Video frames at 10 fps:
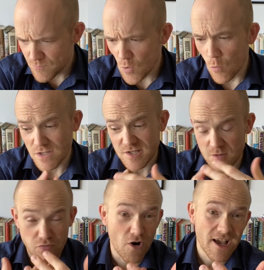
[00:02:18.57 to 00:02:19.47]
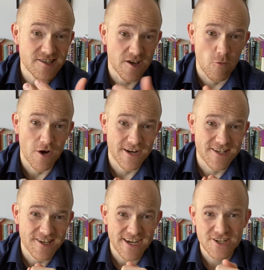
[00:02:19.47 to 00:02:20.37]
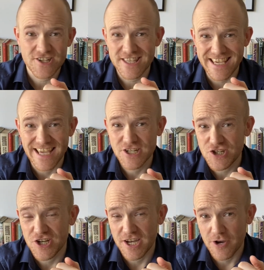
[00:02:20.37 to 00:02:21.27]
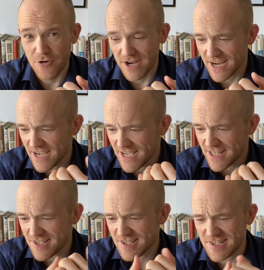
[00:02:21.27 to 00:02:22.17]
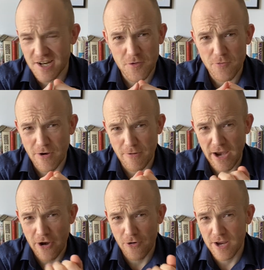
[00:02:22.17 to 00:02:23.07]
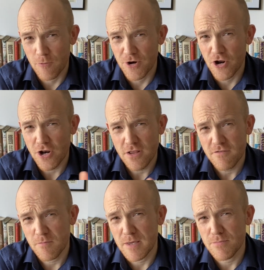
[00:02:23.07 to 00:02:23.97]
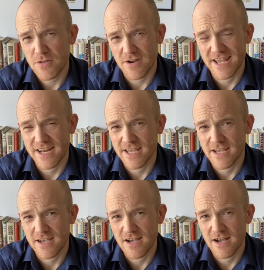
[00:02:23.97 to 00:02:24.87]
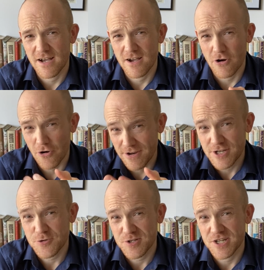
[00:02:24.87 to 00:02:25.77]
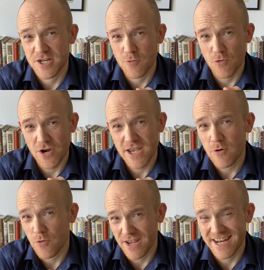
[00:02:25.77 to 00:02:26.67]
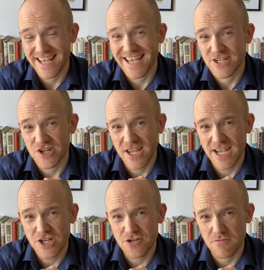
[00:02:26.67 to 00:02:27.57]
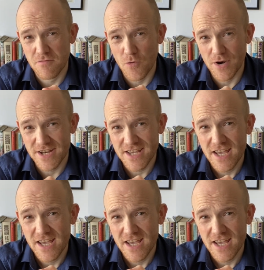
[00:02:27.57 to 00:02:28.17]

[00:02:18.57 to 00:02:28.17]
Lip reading: One surprising one is actually engineering. This is another area where not a lot of people are interested in working or getting education for it.